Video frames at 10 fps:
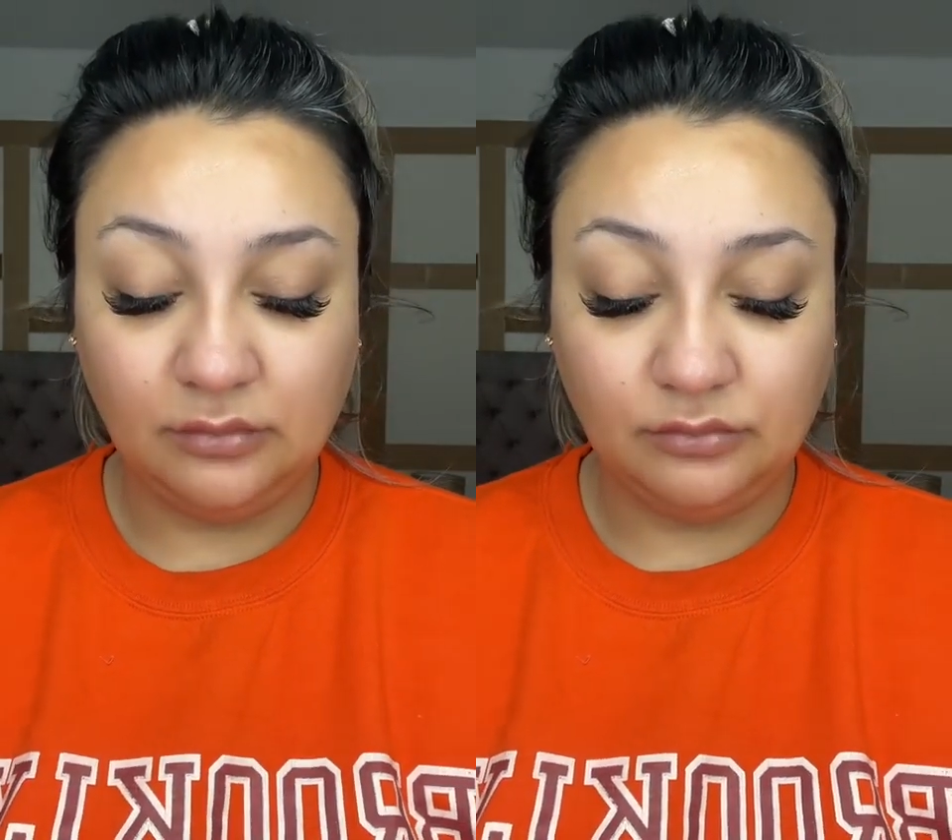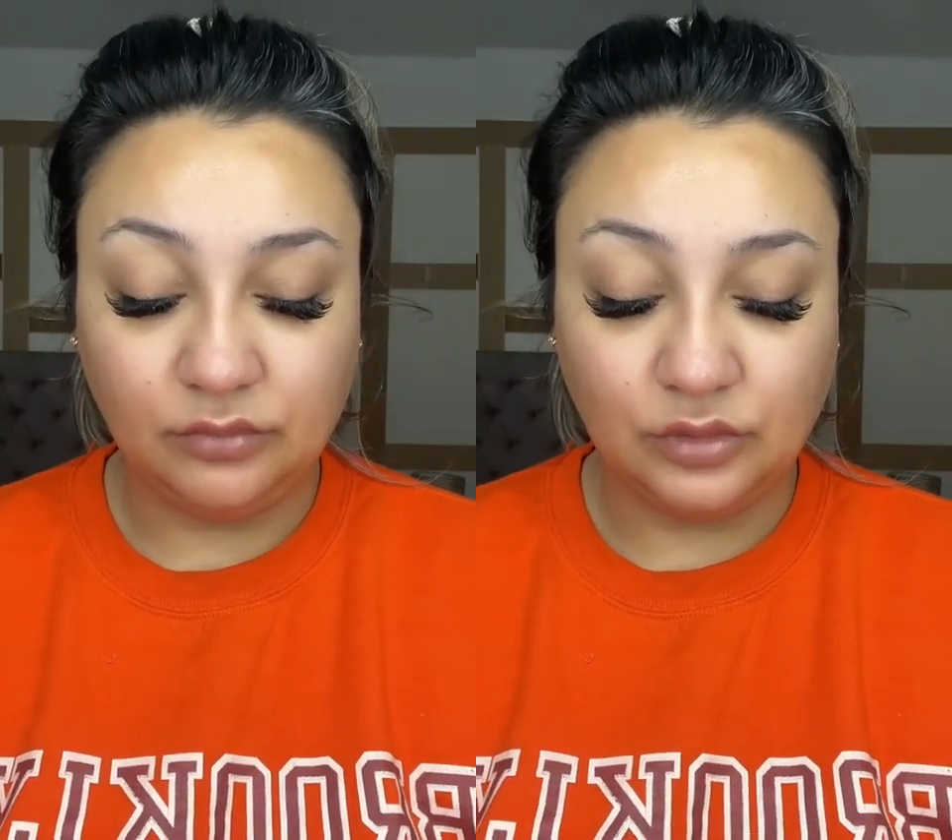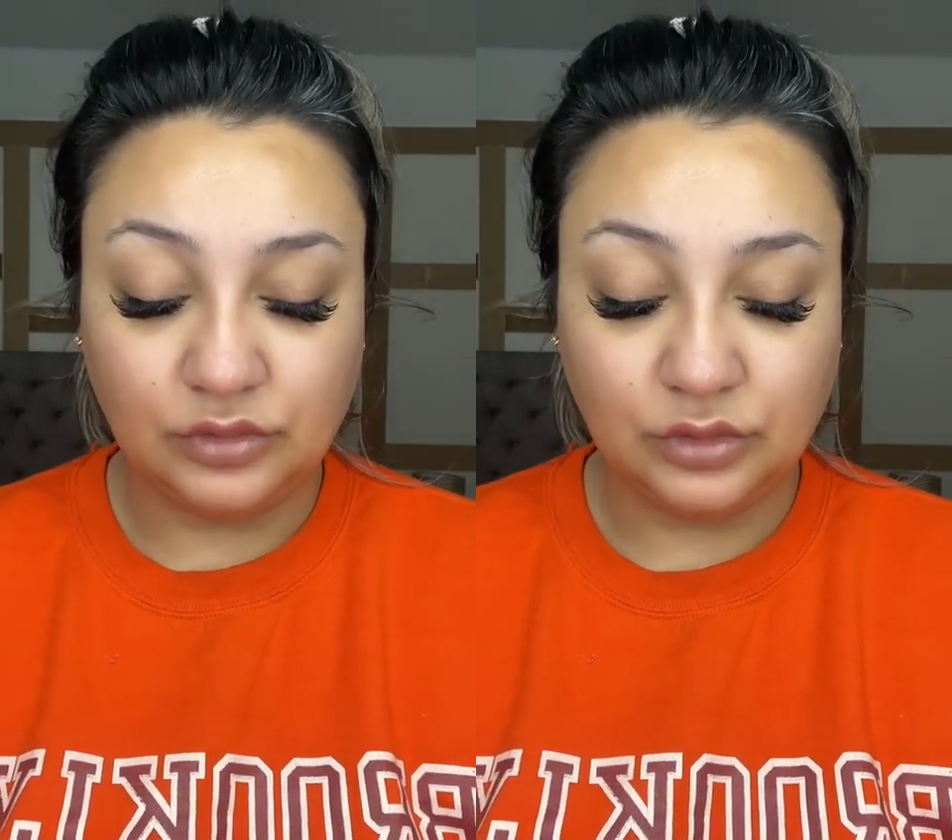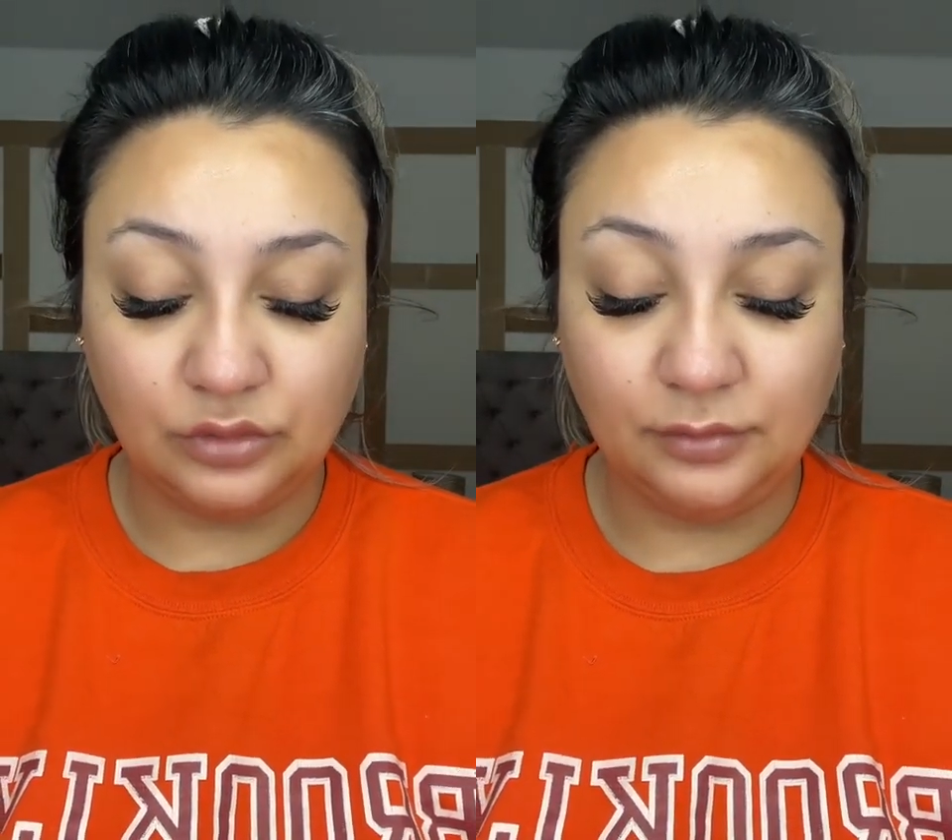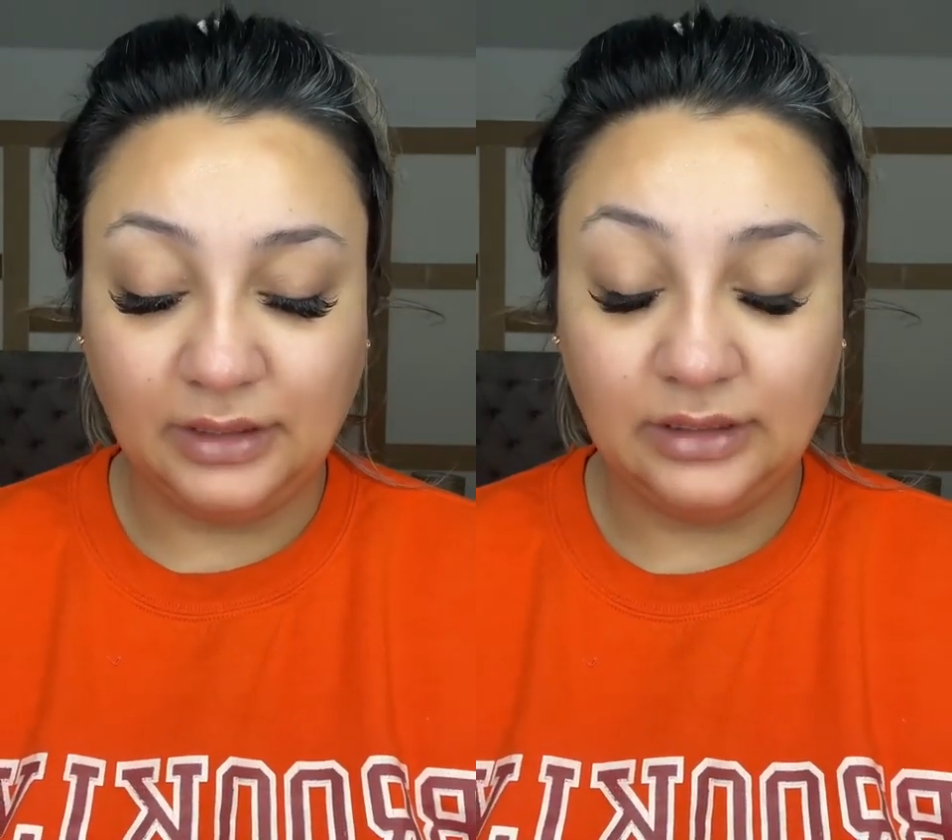Rose Gold
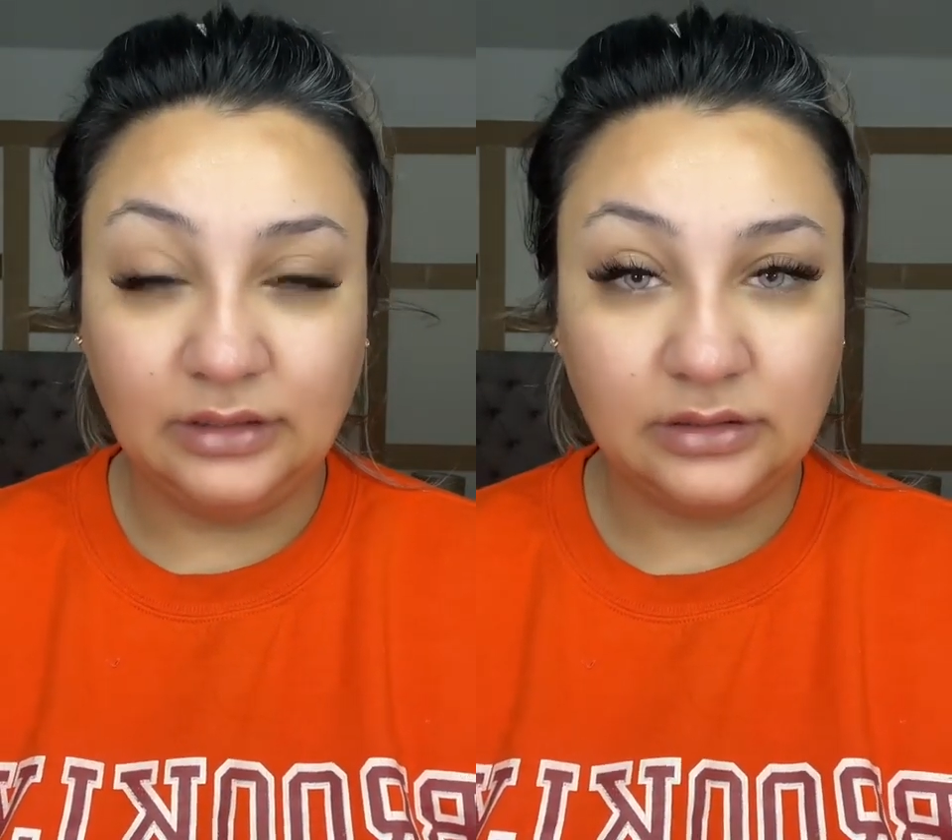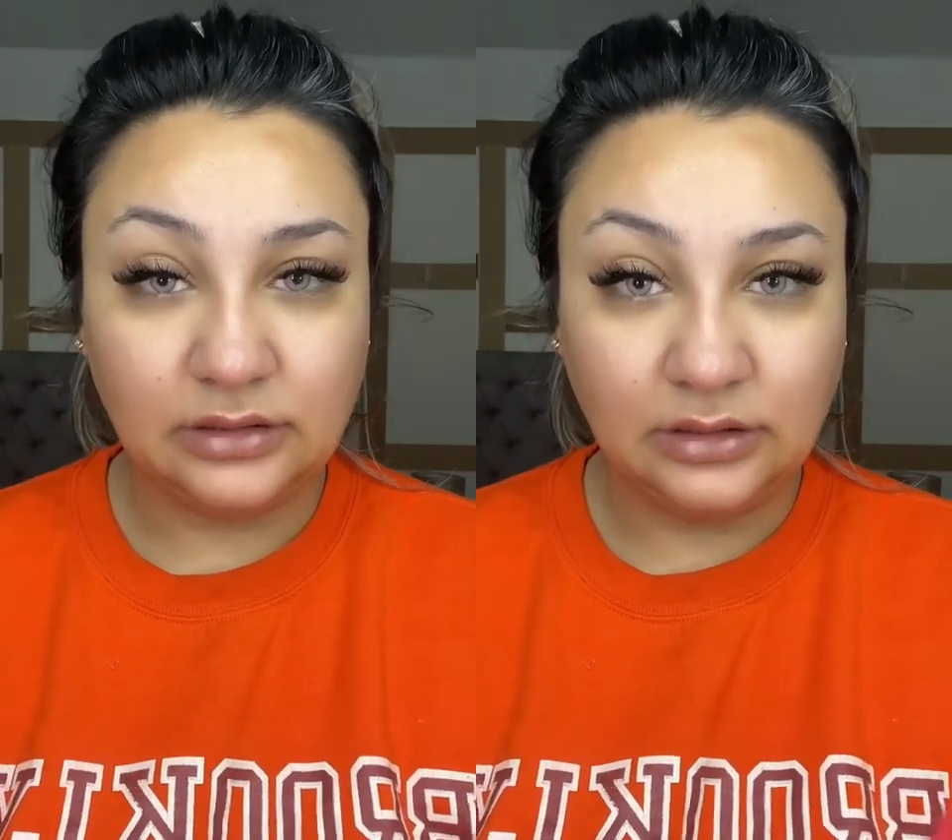palette,